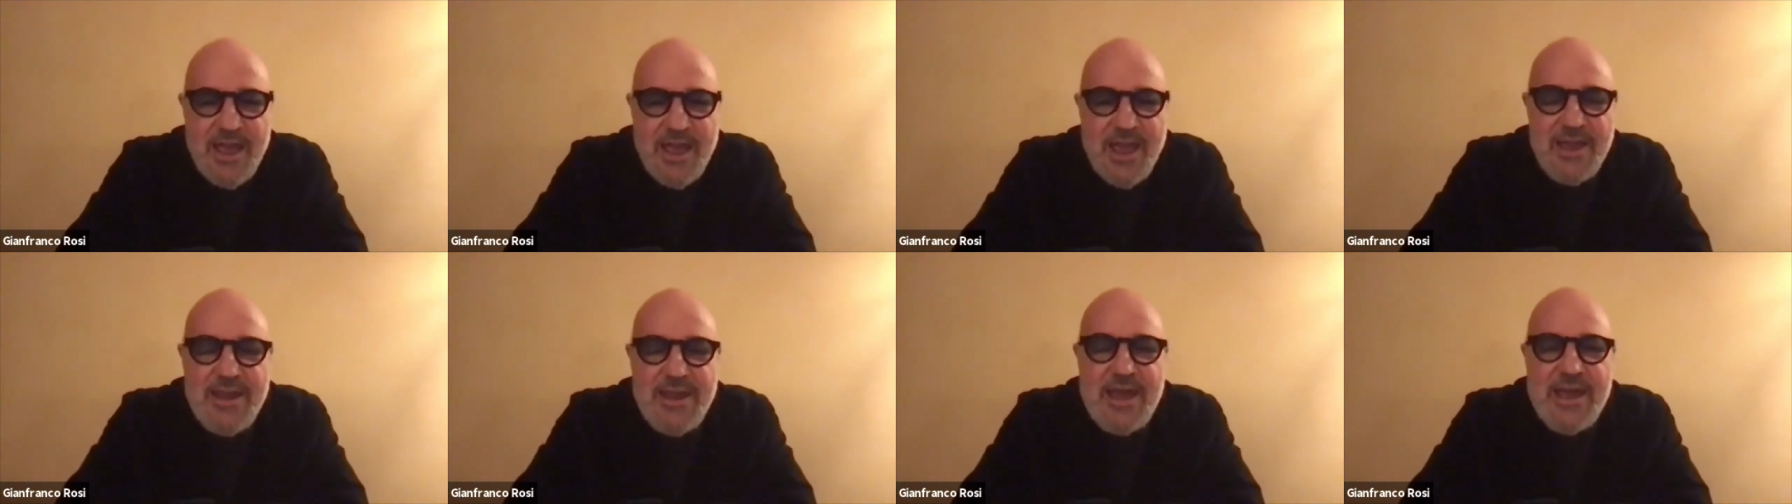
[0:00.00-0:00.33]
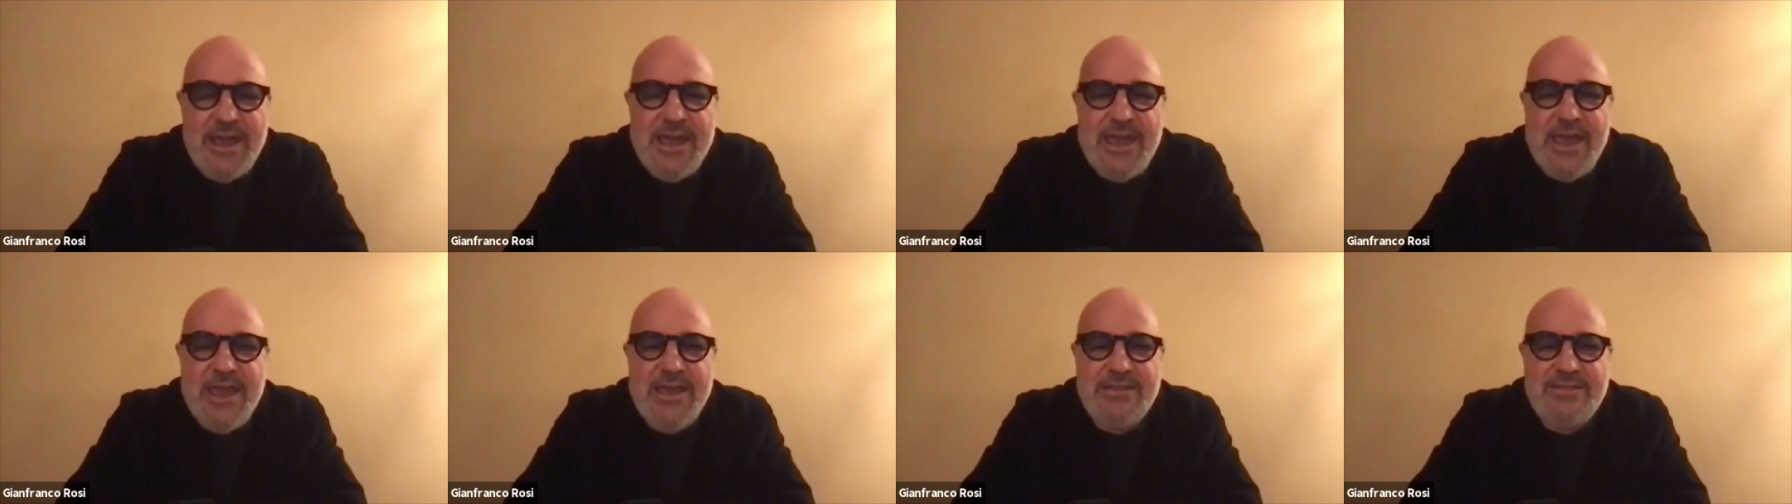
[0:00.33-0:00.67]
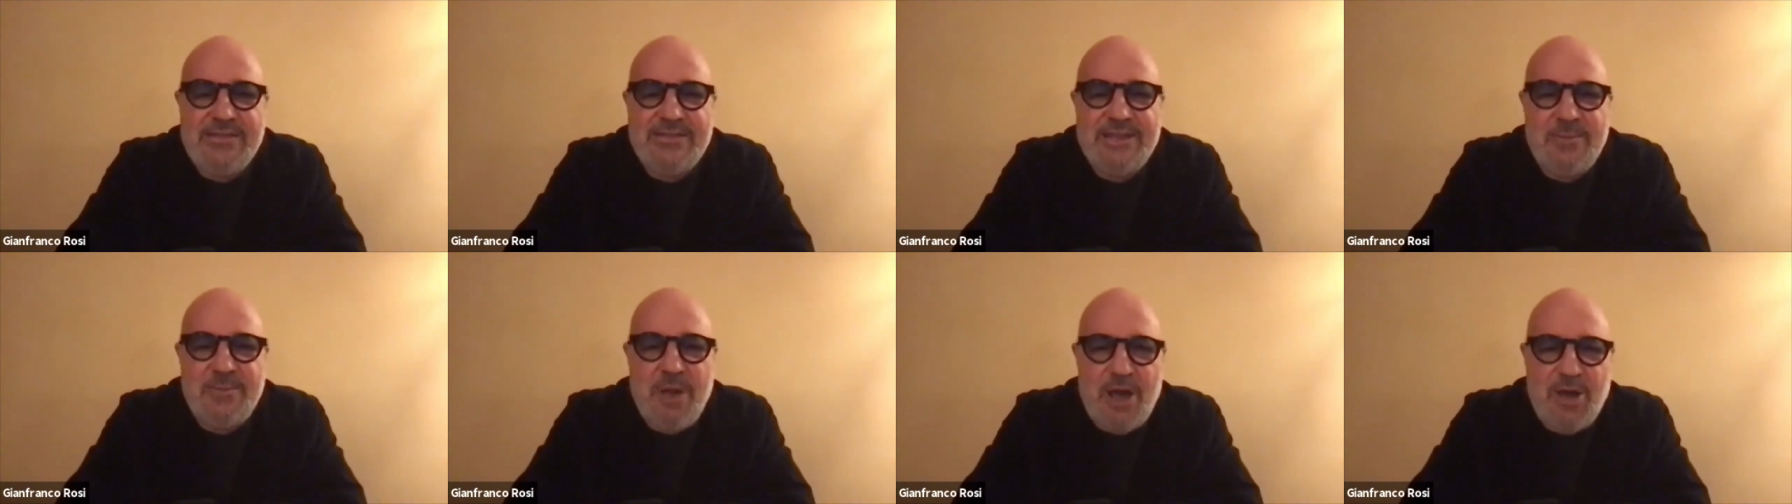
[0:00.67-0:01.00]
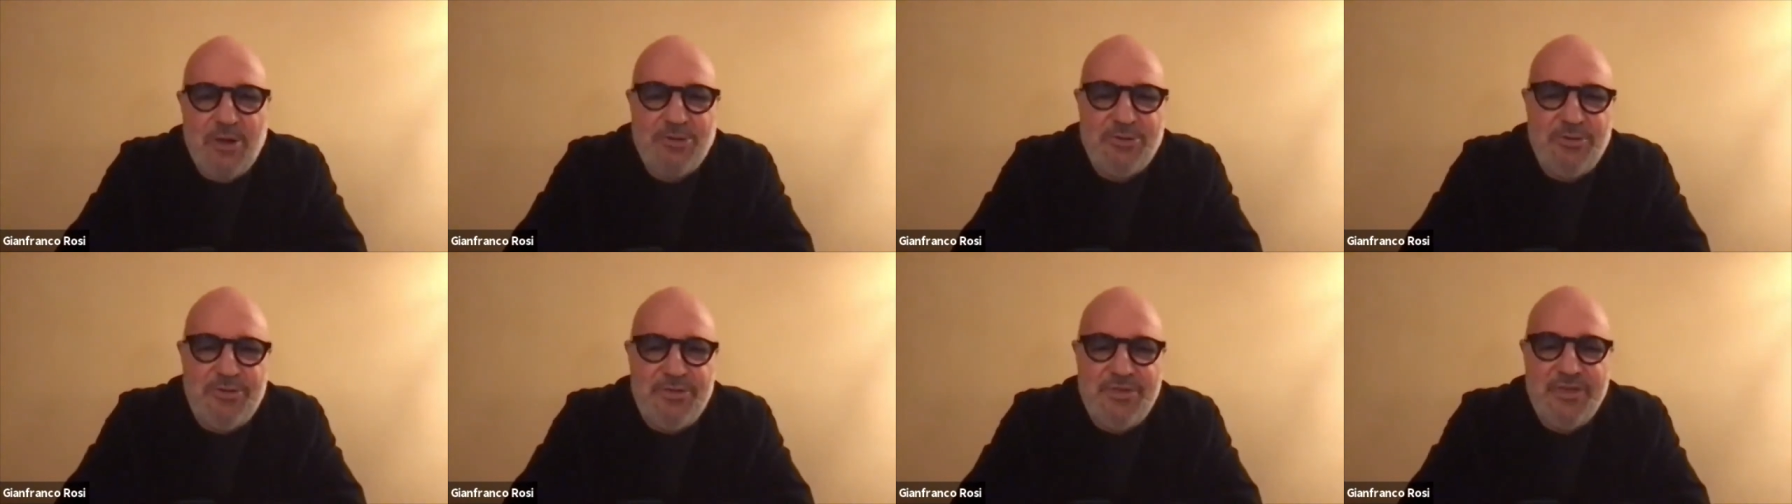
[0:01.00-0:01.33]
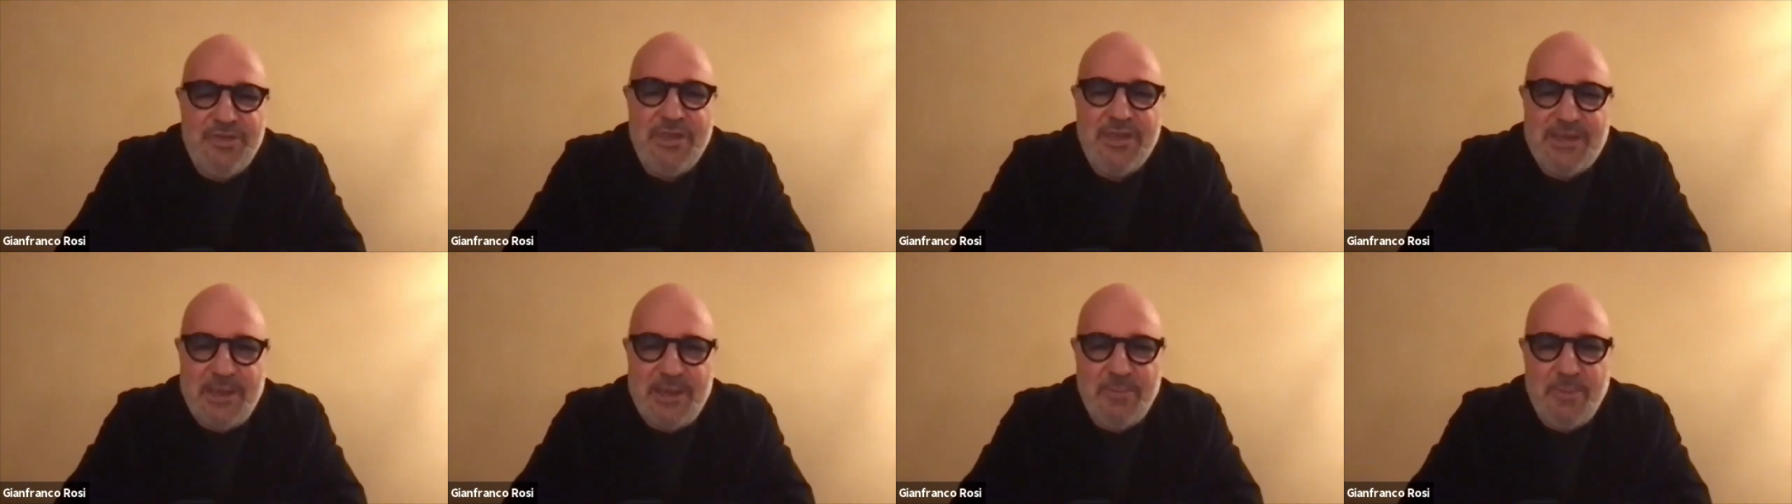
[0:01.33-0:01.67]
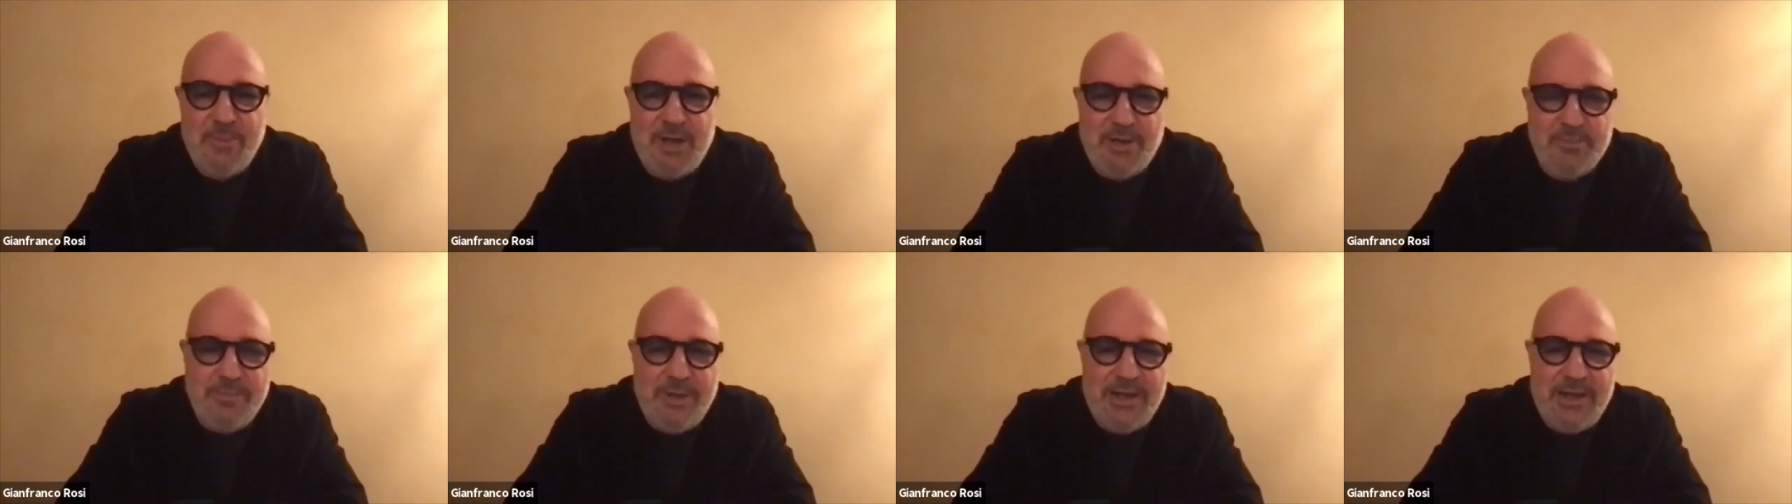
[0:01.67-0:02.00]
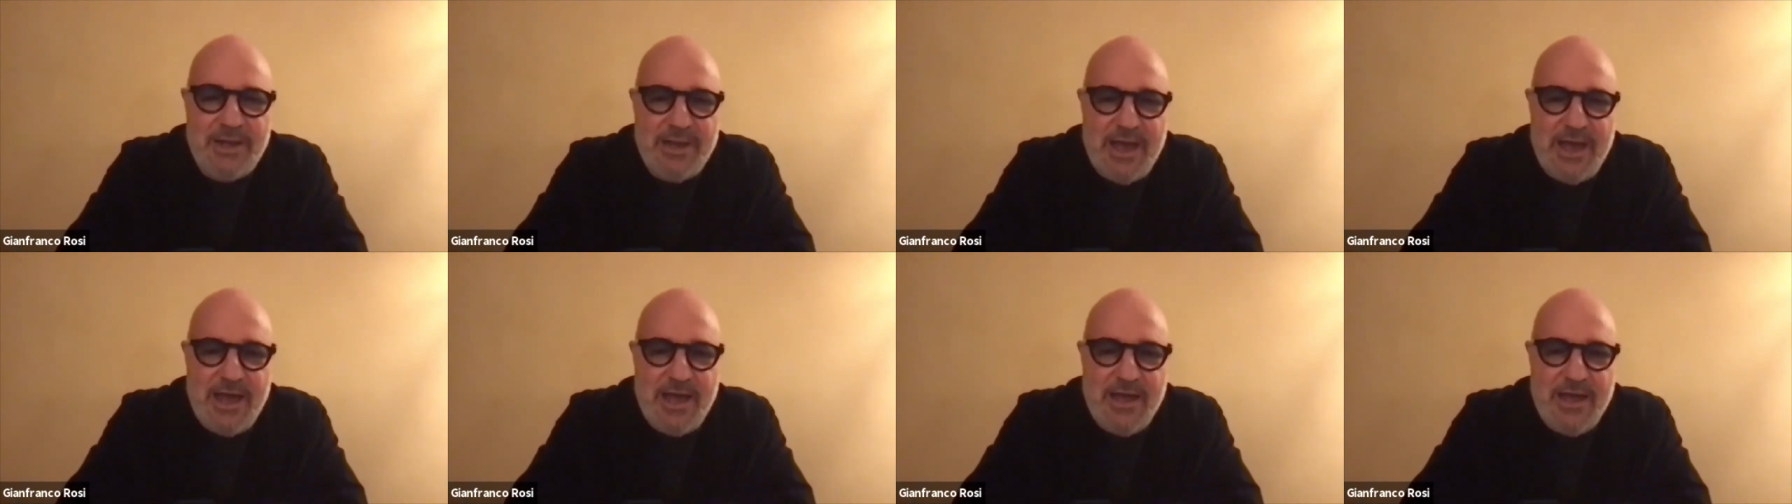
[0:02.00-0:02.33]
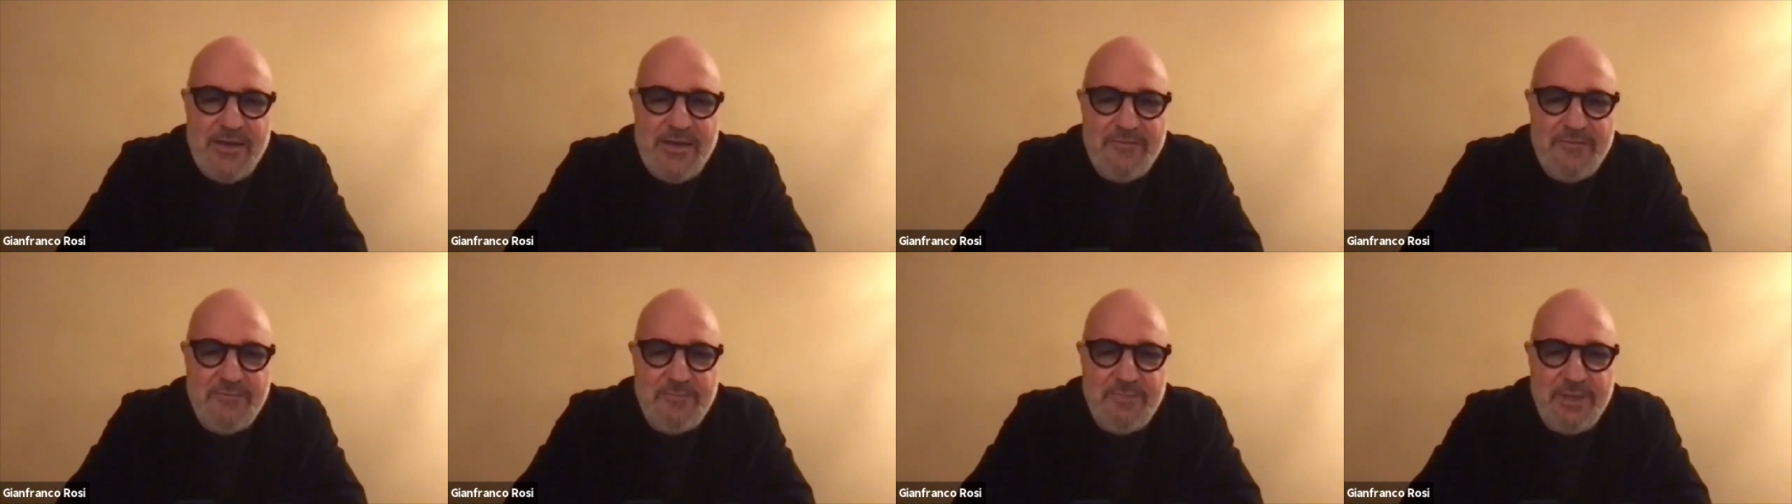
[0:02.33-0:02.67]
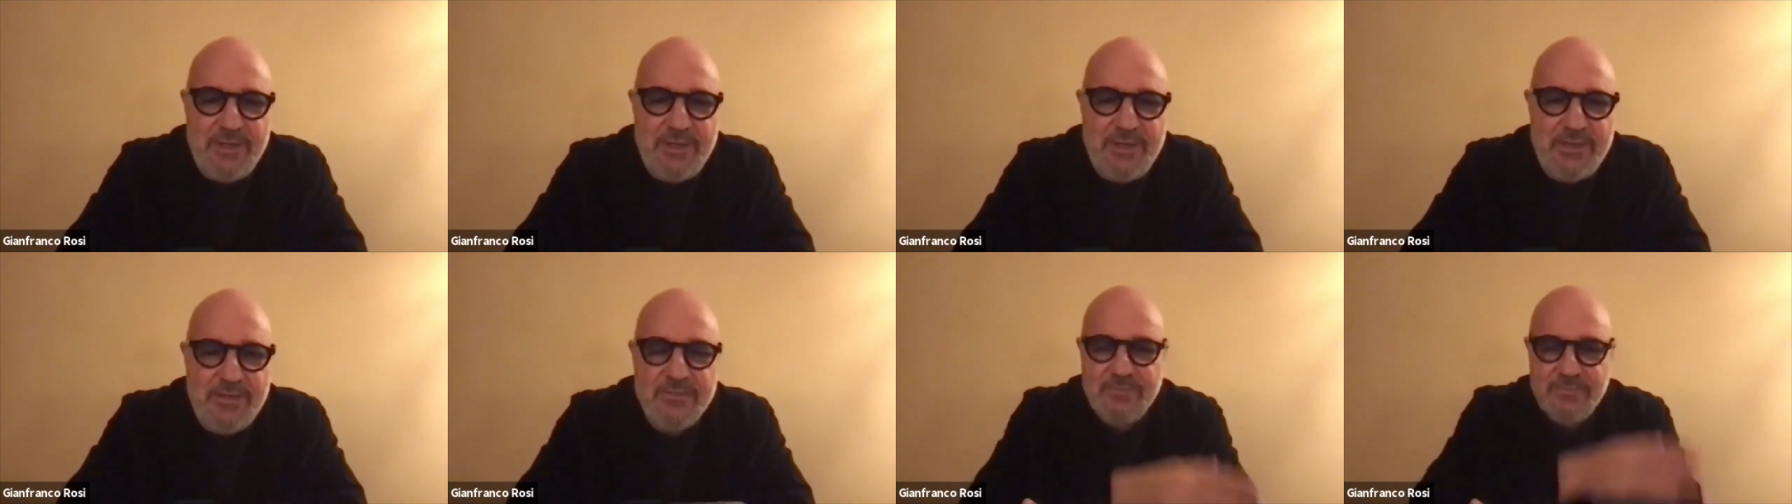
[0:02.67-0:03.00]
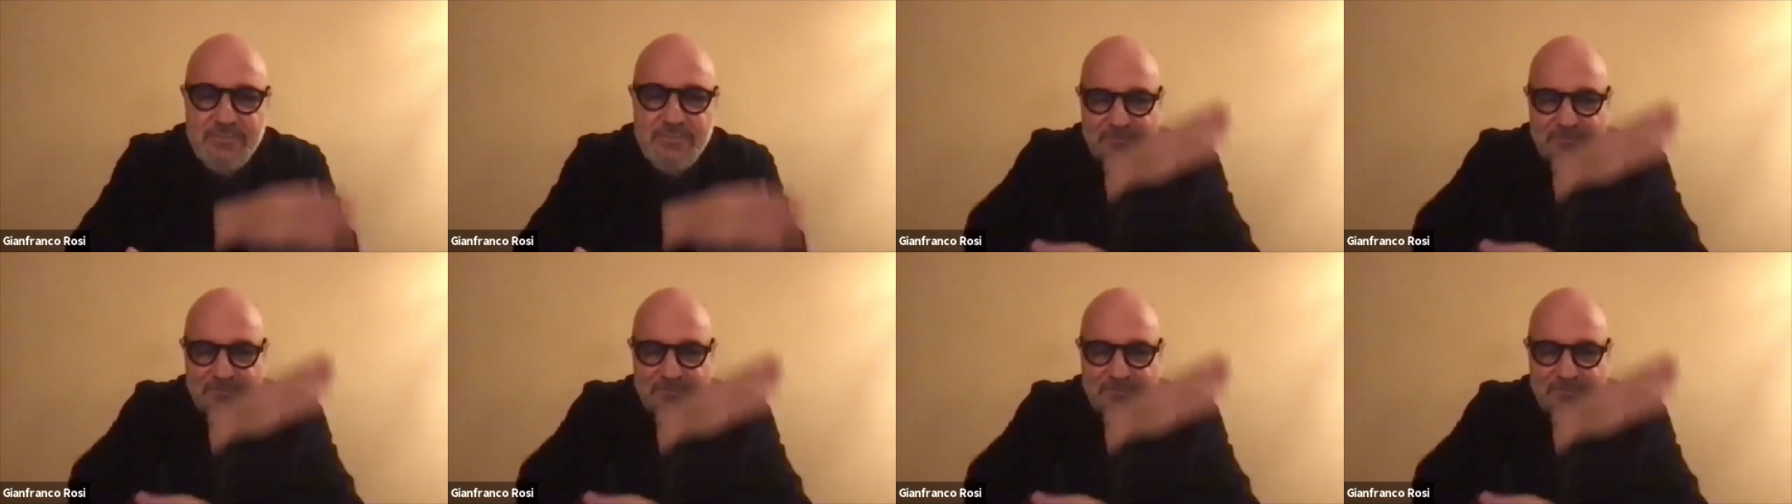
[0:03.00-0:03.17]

And I hate somehow to think about my life being